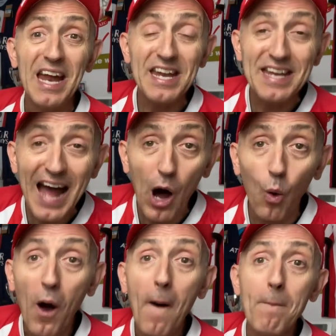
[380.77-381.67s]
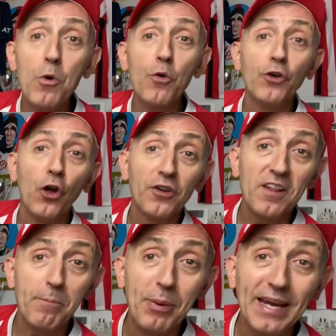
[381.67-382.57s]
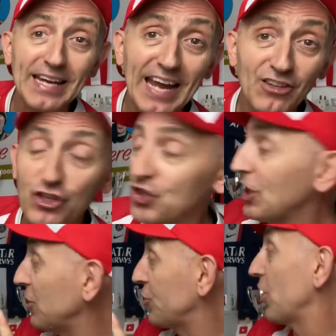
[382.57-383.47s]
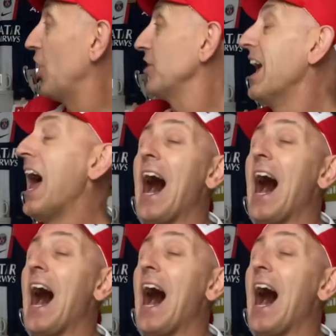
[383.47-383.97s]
Now, moving on to the PSG shirt,